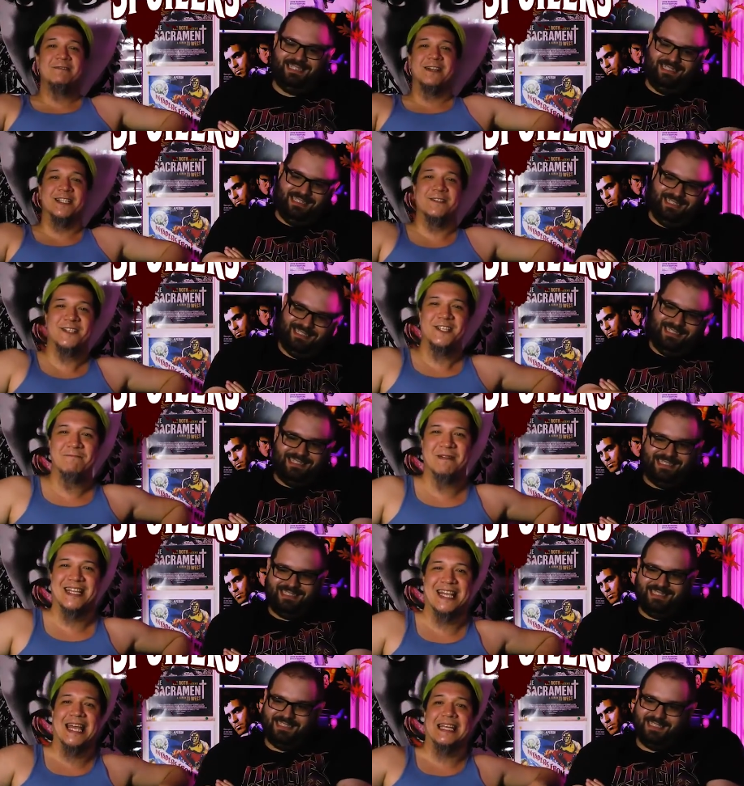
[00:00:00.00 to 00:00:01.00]
Speaker 1: you can do
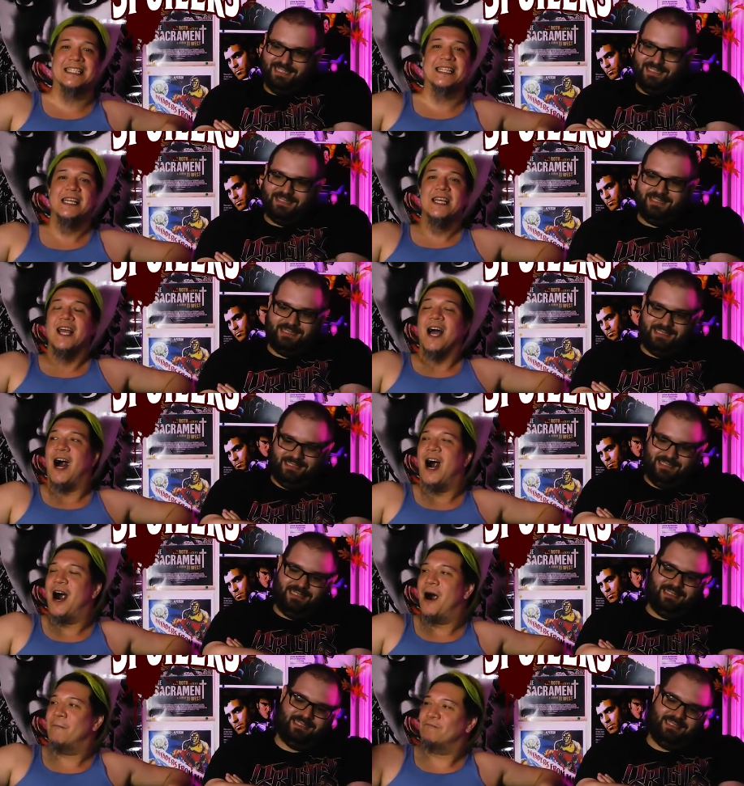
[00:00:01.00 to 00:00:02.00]
stupid things.
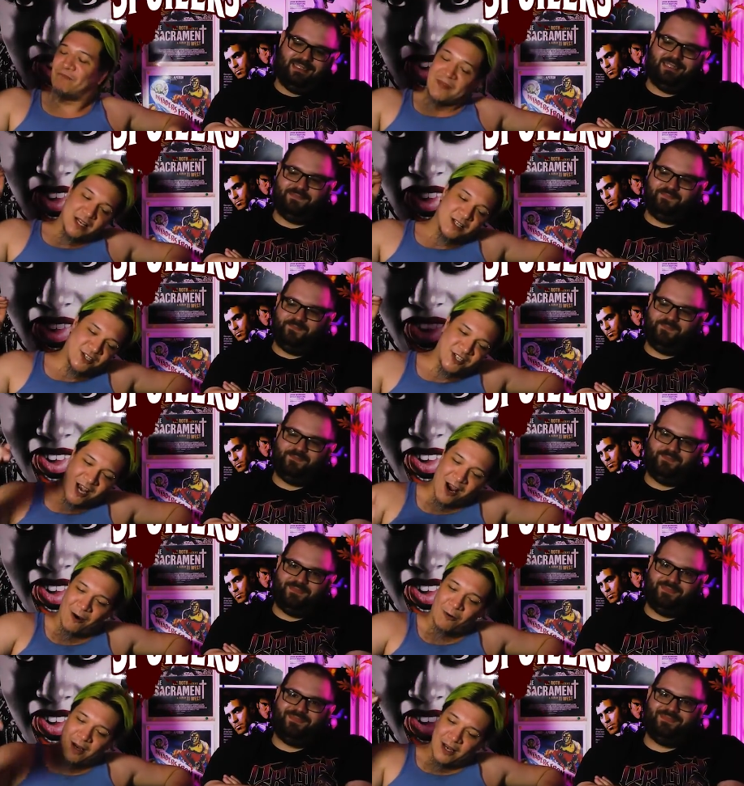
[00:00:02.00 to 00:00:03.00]
Um,
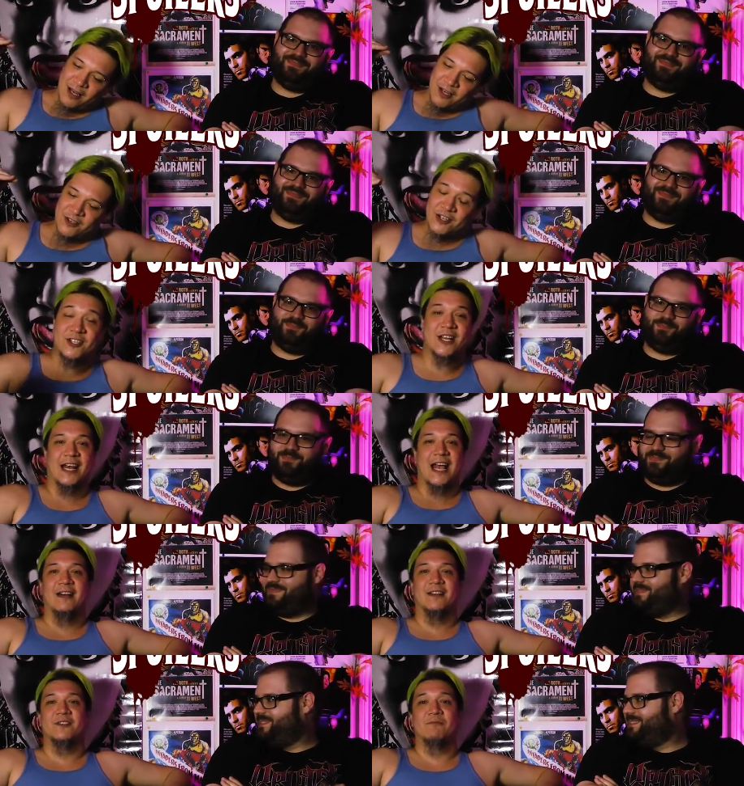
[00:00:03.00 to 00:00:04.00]
so you should check
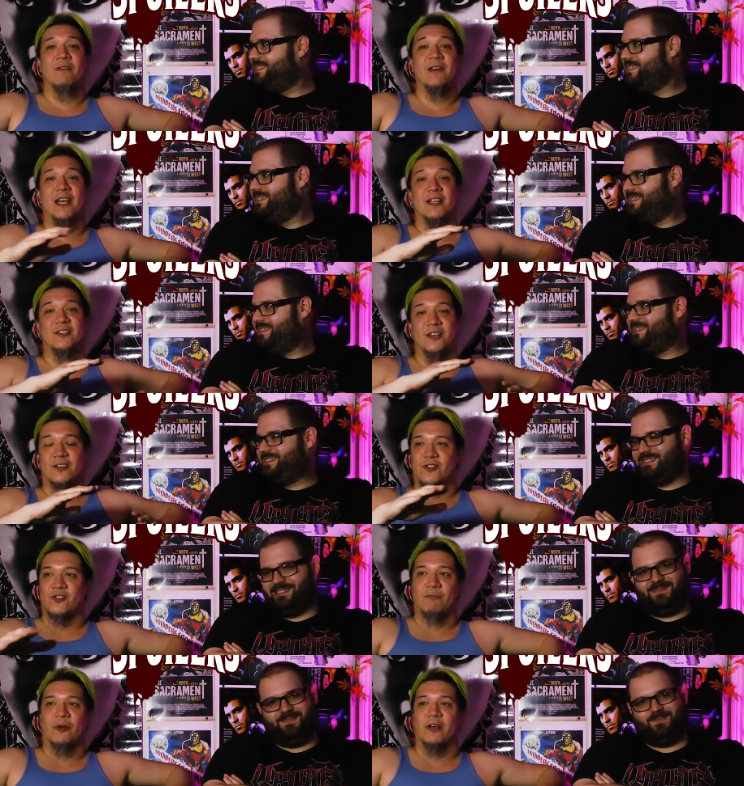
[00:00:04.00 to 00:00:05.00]
out this movie. It's it's
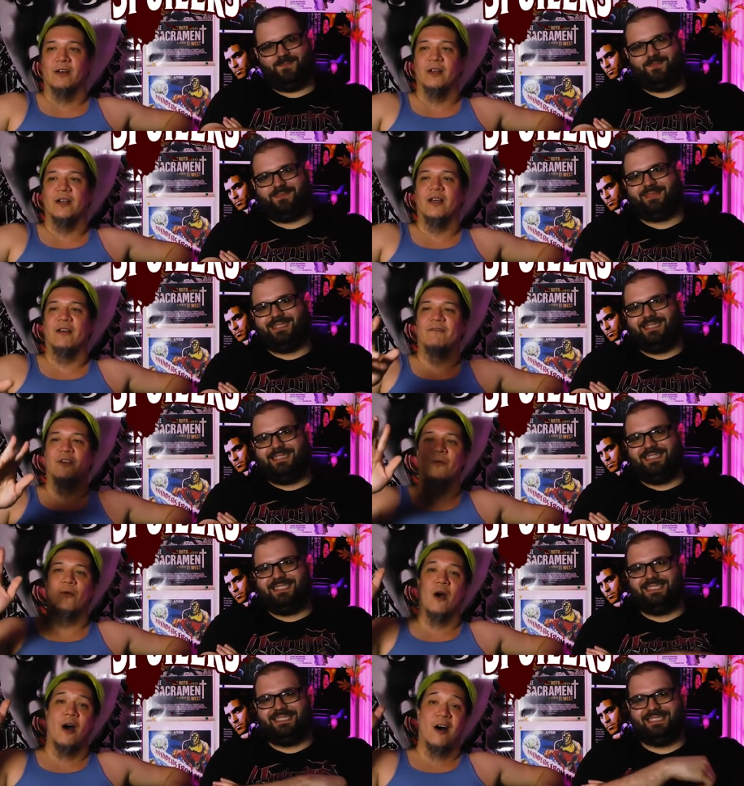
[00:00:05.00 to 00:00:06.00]
super good. If
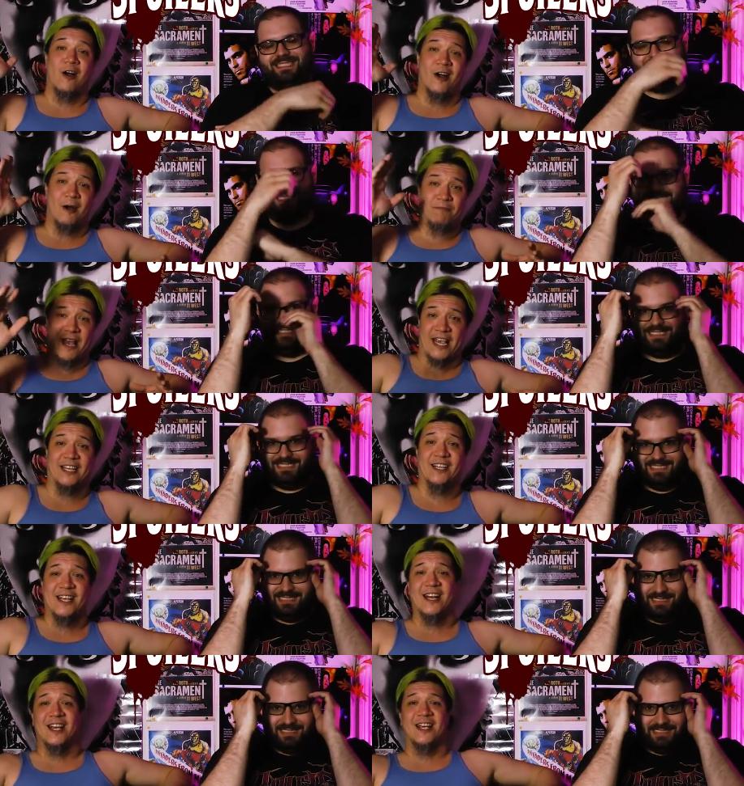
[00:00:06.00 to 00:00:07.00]
you are a pagan
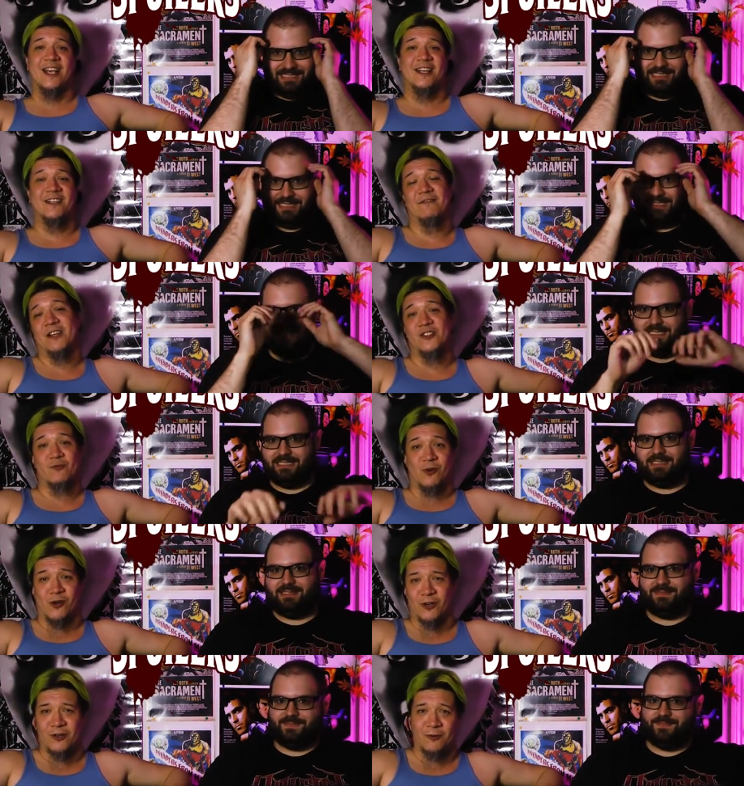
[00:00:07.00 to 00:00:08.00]
leading
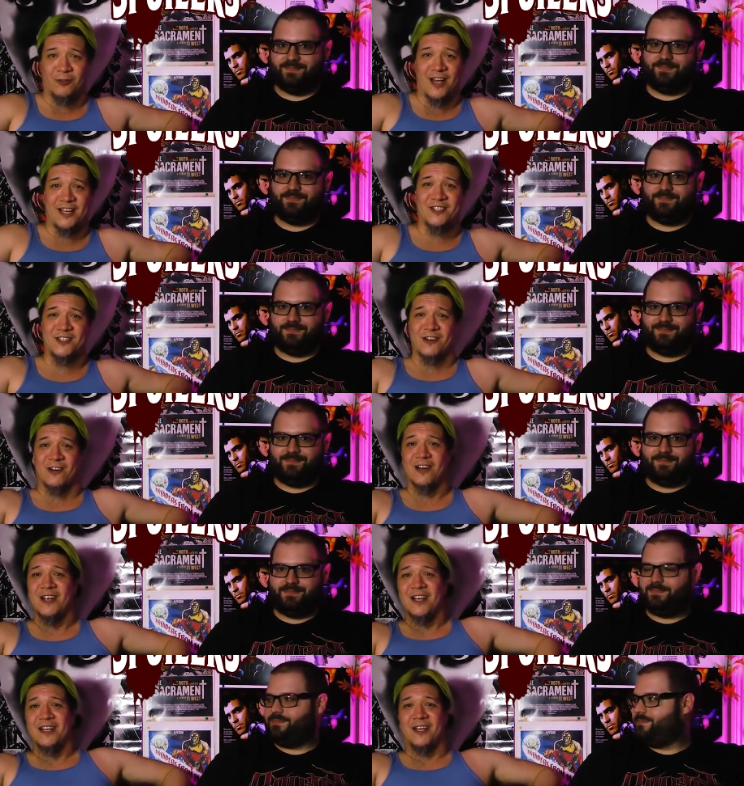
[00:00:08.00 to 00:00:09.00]
individual who likes
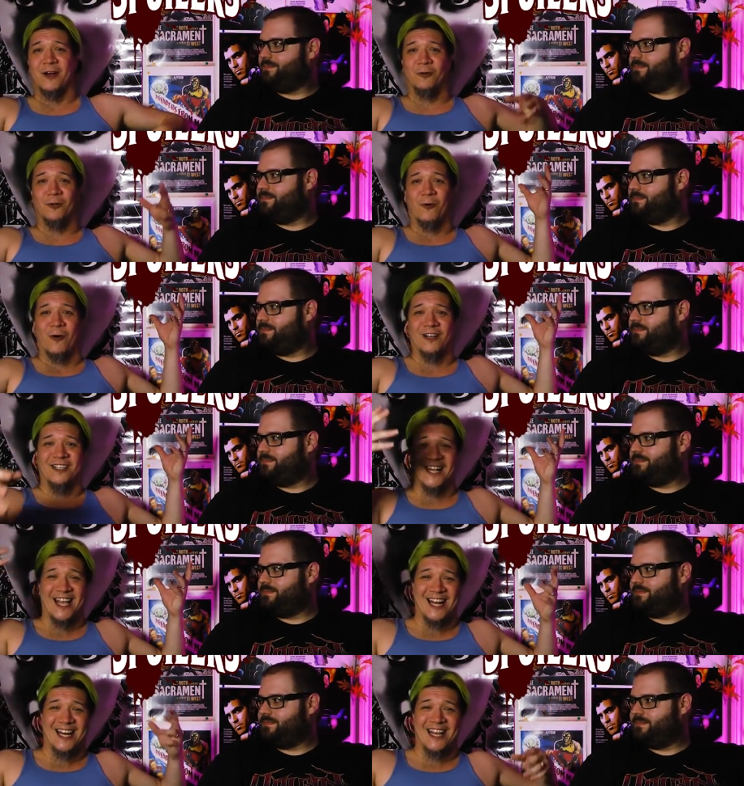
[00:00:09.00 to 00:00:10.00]
your you know lord and
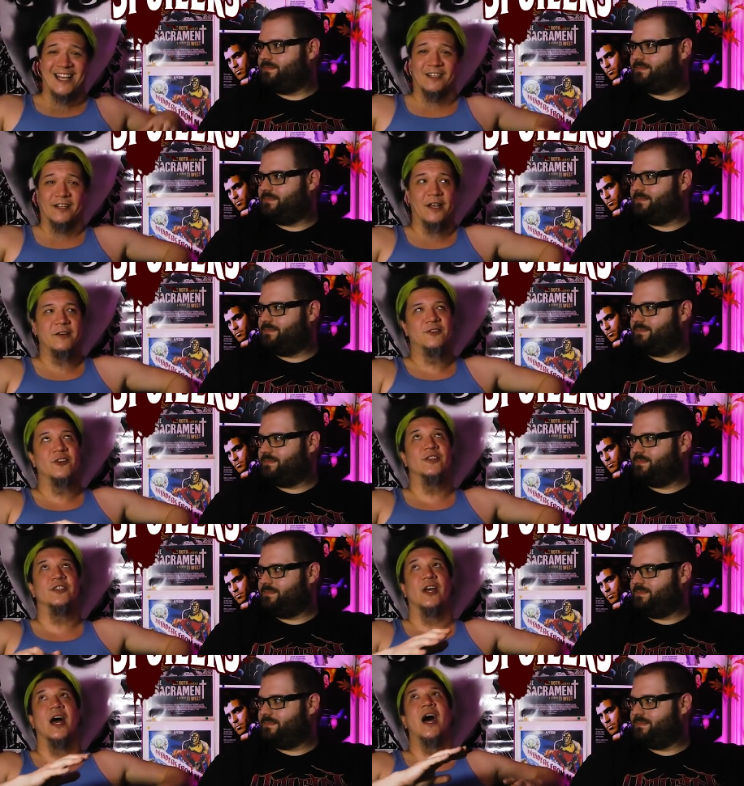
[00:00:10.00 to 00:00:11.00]
lady, that you
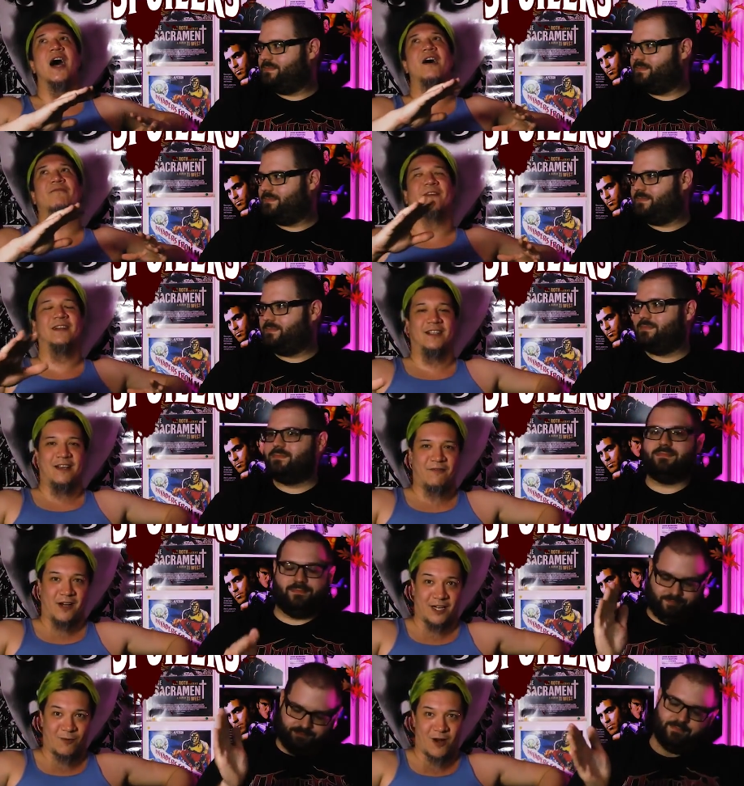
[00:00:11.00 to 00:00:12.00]
should definitely
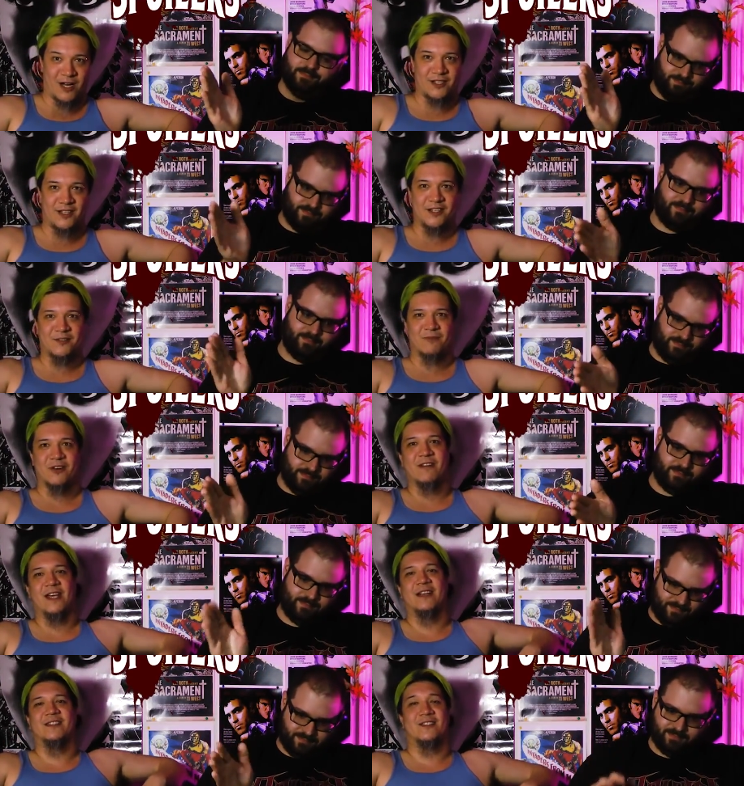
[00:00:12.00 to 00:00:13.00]
fucking watch this
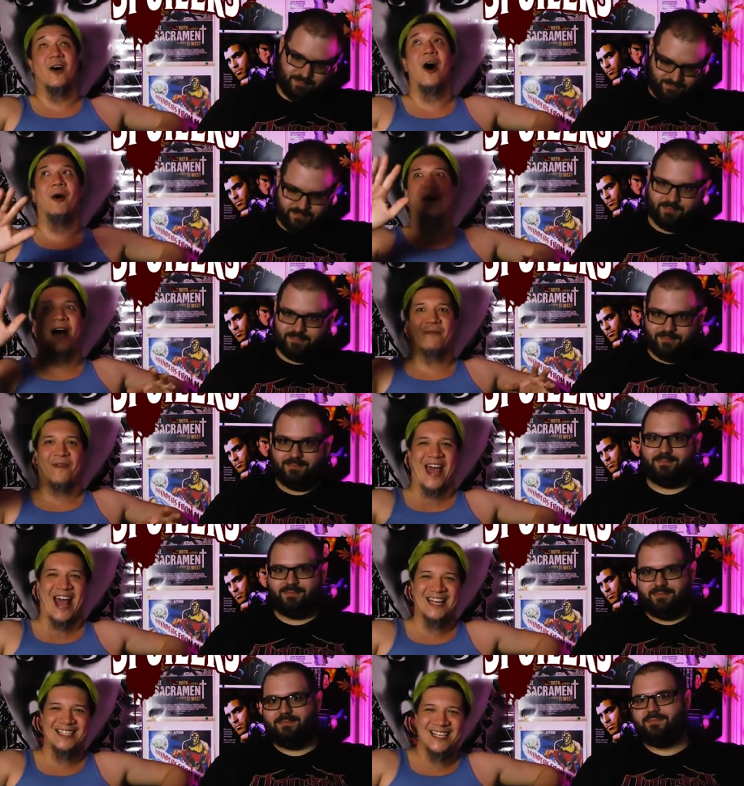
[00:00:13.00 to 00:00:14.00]
movie because it's all about
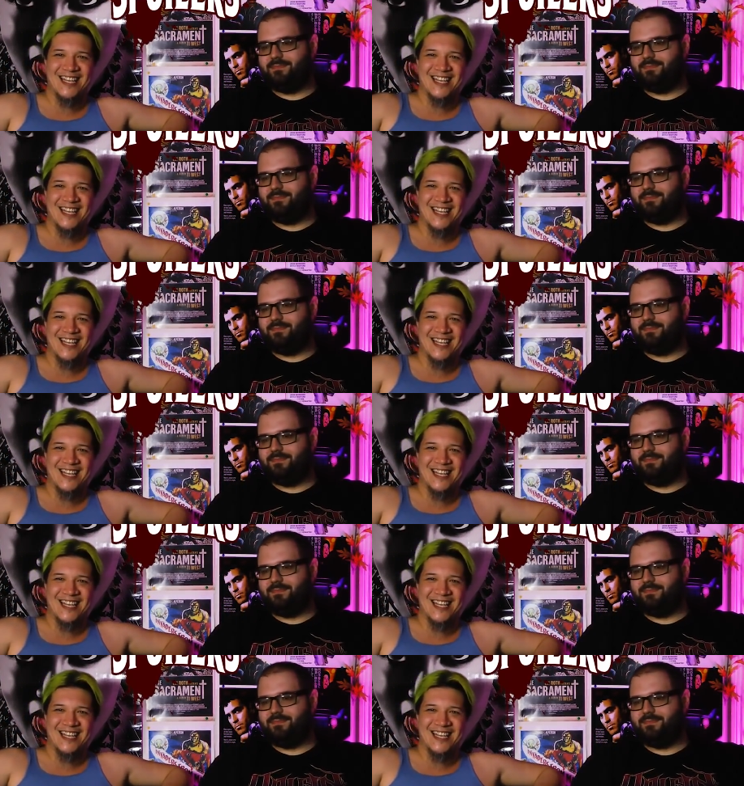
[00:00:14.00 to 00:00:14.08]
that.